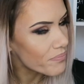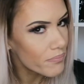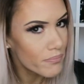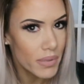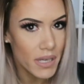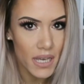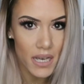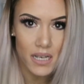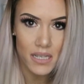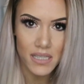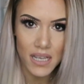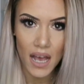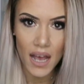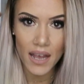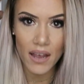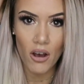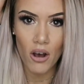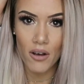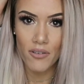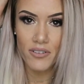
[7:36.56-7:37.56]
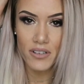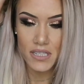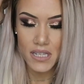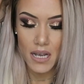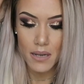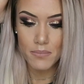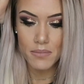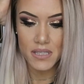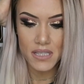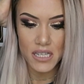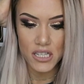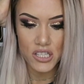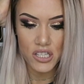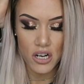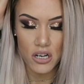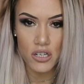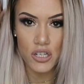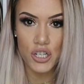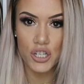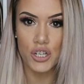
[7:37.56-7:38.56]
Because oftentimes they
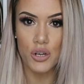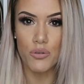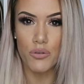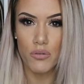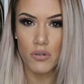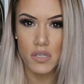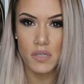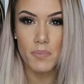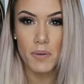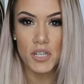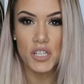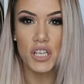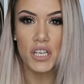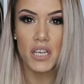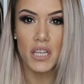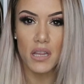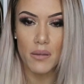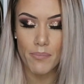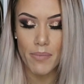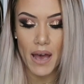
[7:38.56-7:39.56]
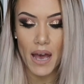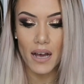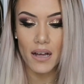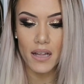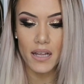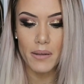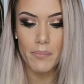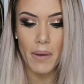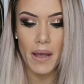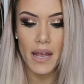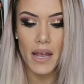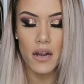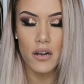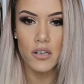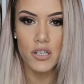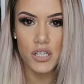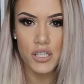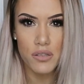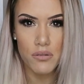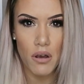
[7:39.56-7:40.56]
start to show through, especially in the back, like my
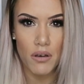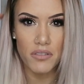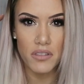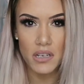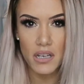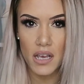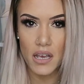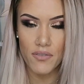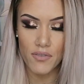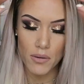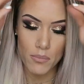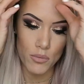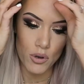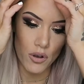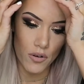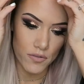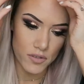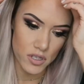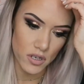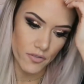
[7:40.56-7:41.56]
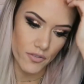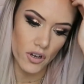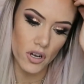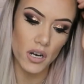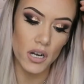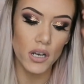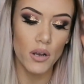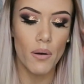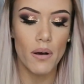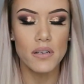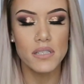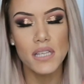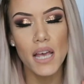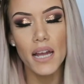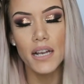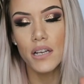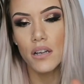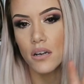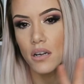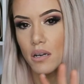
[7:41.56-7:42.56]
hair just throughout the day, if it moves, or if you're gonna go
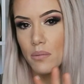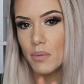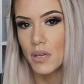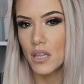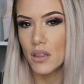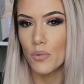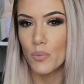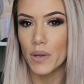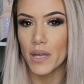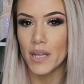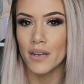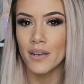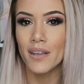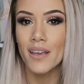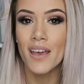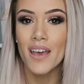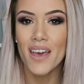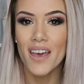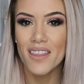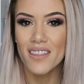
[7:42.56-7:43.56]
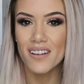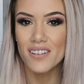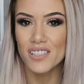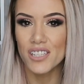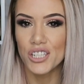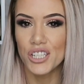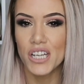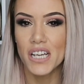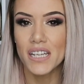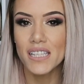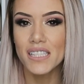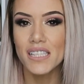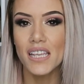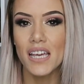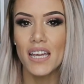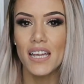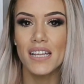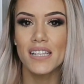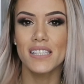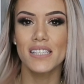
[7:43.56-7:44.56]
outside and you're gonna be in the wind, there's a chance
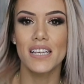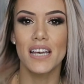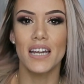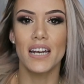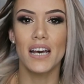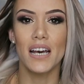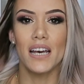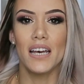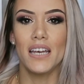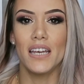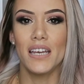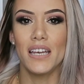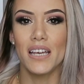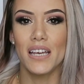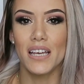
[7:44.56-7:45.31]
that it's gonna